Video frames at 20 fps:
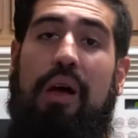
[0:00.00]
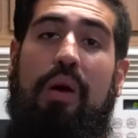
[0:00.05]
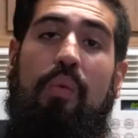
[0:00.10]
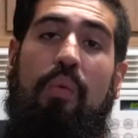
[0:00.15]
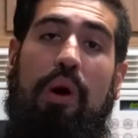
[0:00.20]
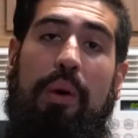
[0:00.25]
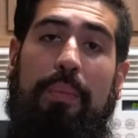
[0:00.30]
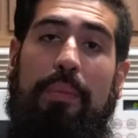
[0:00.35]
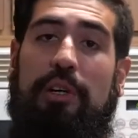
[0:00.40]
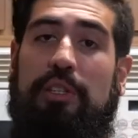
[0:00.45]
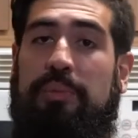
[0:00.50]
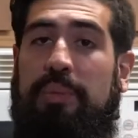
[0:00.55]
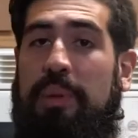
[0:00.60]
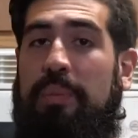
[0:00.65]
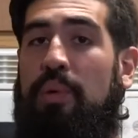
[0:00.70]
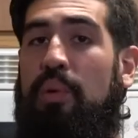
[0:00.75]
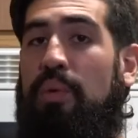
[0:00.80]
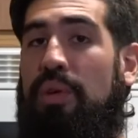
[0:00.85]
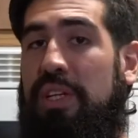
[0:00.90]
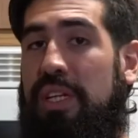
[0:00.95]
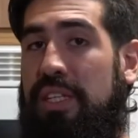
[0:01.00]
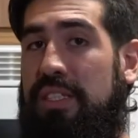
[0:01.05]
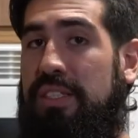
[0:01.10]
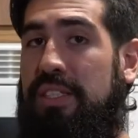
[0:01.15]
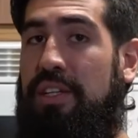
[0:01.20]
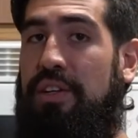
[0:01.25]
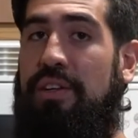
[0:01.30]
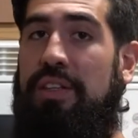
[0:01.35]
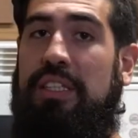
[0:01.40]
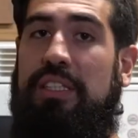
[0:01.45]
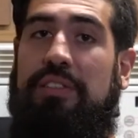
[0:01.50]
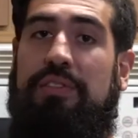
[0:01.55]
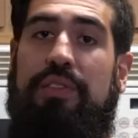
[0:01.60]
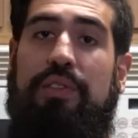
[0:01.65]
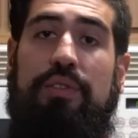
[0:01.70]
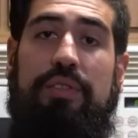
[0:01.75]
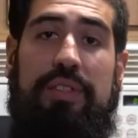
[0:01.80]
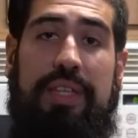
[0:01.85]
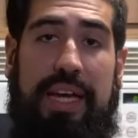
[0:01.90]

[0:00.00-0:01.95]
While most people would consider these foods